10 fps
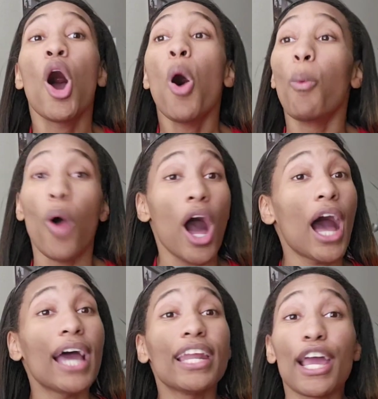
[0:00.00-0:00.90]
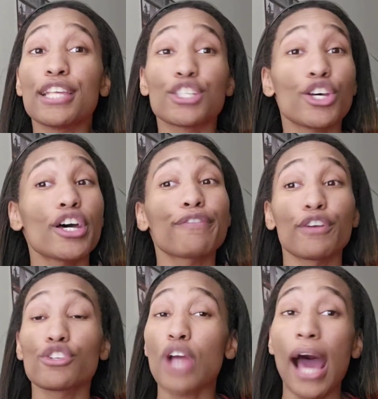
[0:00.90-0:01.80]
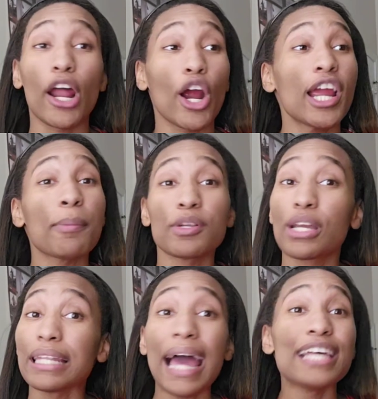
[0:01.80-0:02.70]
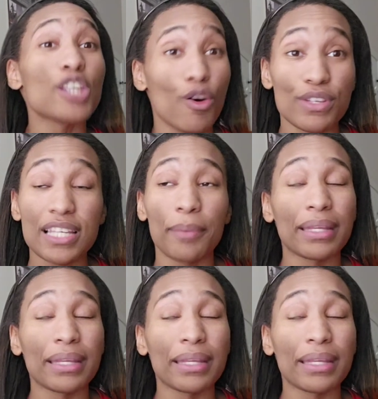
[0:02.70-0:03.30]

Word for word: Juan is good for trying to hurry up and glaze over something.